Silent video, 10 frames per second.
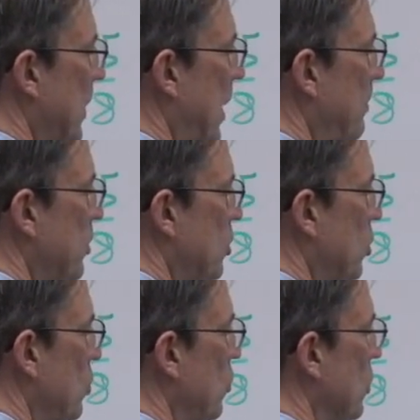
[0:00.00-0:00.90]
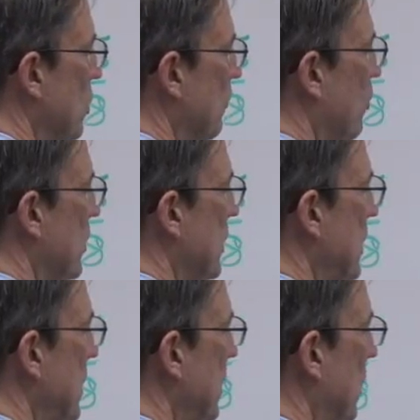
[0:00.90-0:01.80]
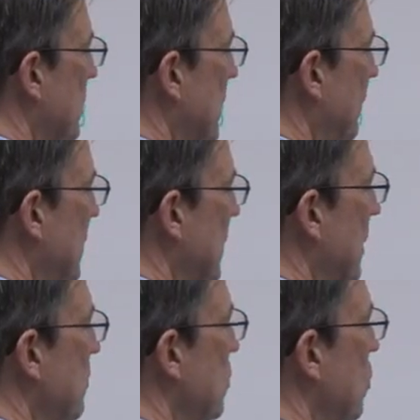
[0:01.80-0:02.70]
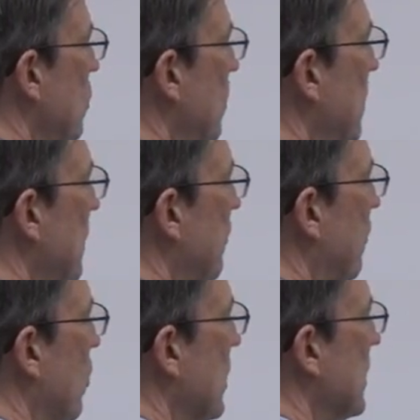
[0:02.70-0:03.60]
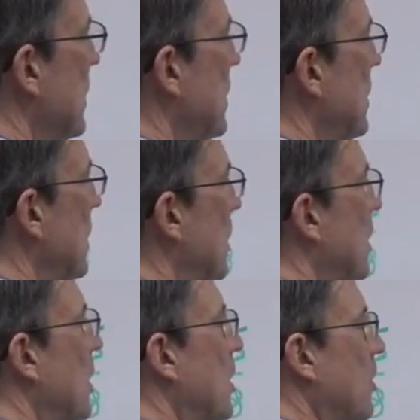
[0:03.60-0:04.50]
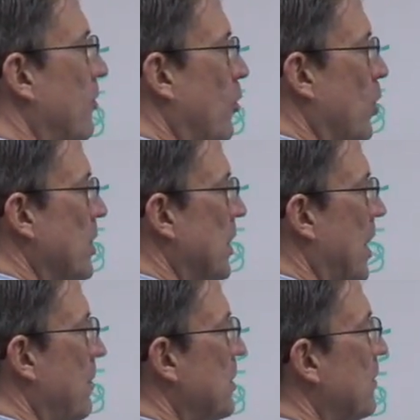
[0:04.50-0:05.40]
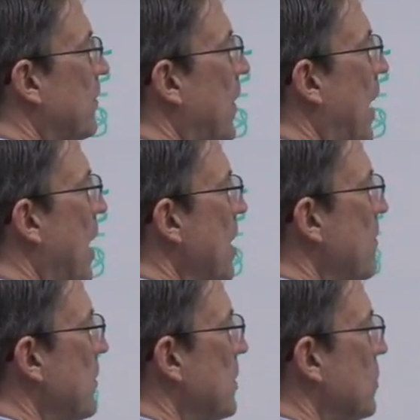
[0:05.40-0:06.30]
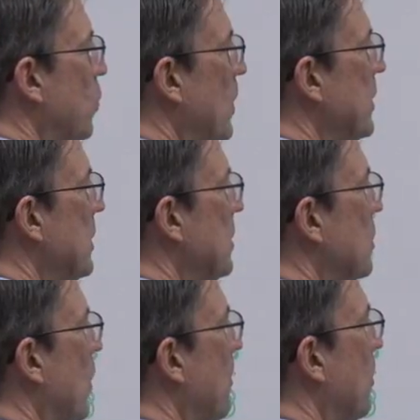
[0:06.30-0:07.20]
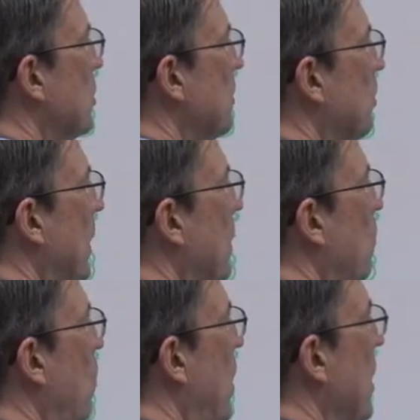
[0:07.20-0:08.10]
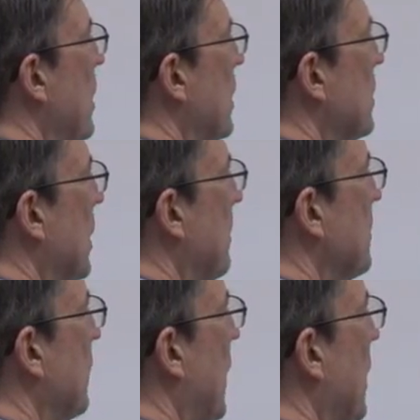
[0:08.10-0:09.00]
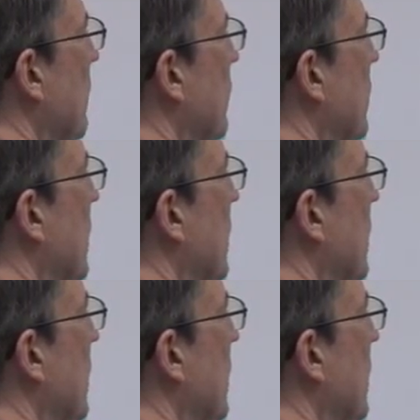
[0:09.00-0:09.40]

times 2, so 14, or 7 times 2 would be 14. 4 × 5 = 20, so I multiply the 1 × 5.